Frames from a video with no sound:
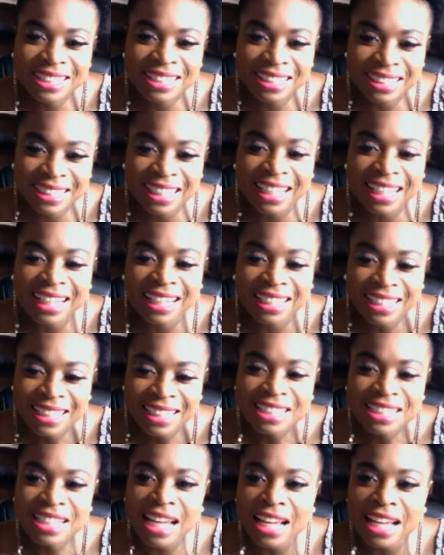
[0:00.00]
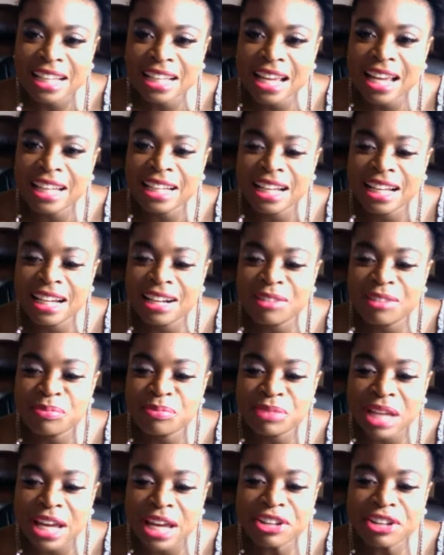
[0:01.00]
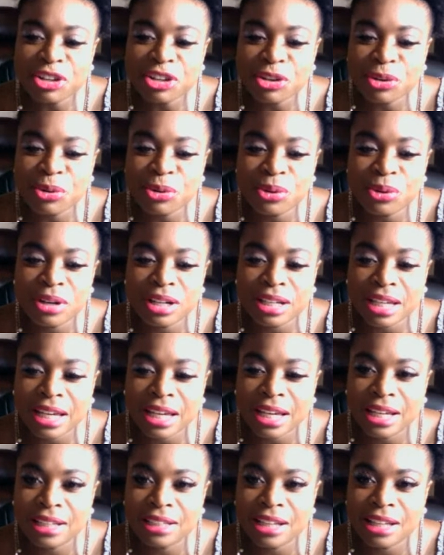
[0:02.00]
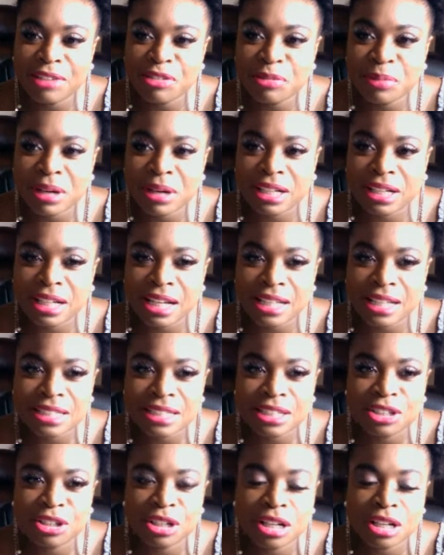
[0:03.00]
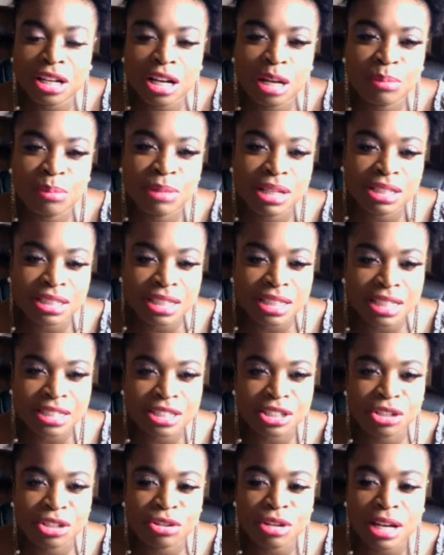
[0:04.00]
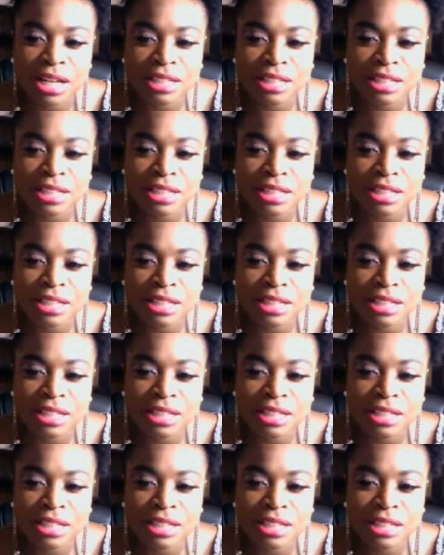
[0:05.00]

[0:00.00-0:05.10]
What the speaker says: Yeah, and thank you again, everybody. I see your comments. I see you guys